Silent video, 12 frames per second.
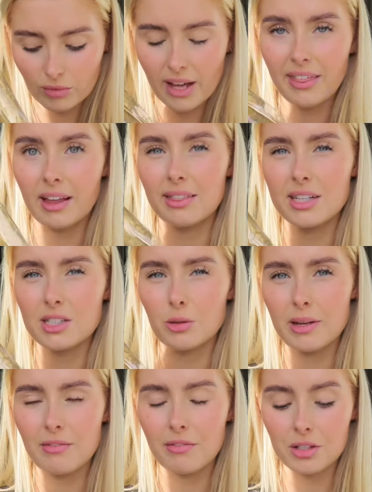I think these
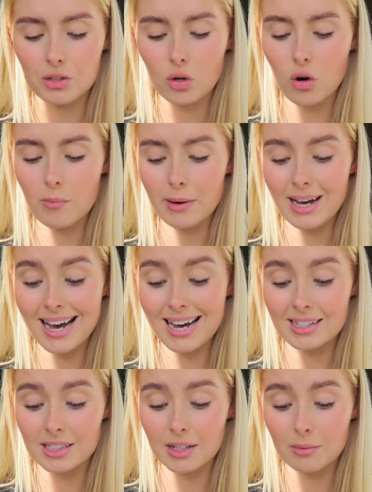will be for the top.
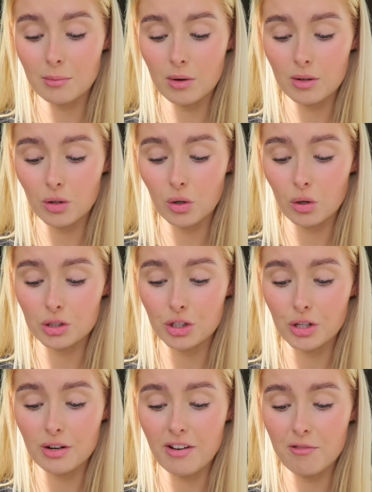Actually, I'm not
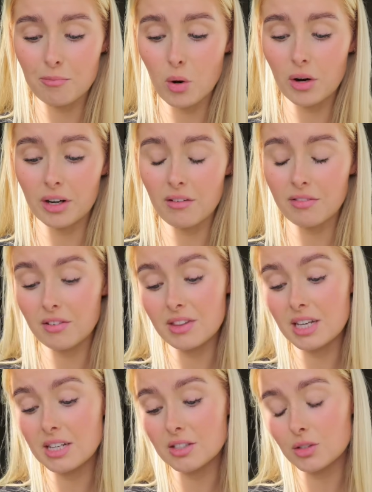sure if I've got enough of
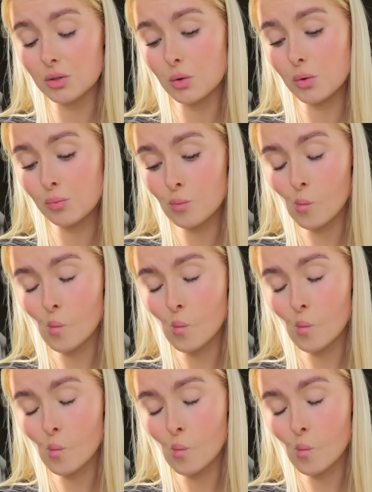these, so I